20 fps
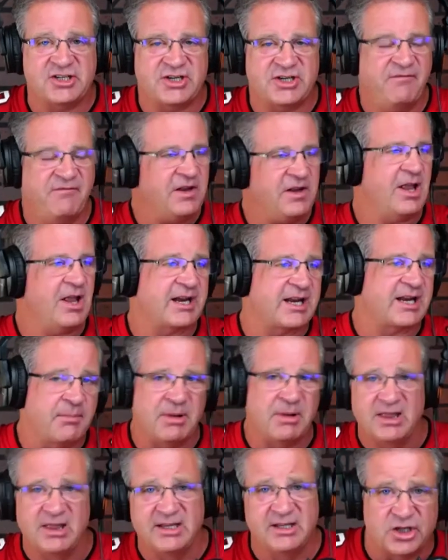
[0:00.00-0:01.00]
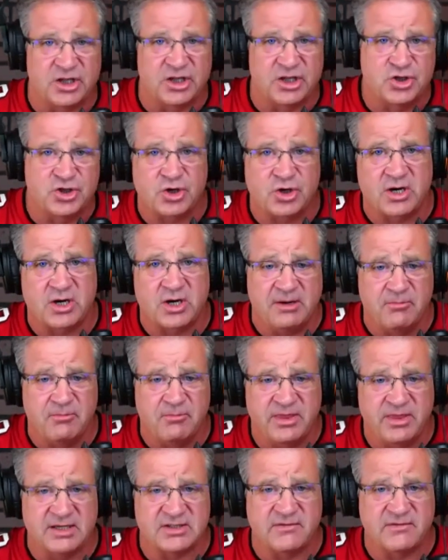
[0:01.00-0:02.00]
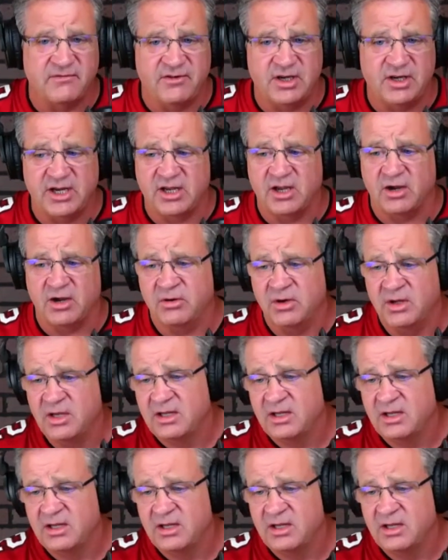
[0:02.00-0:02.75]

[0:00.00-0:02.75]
I feel like I'm a little jerky with this video.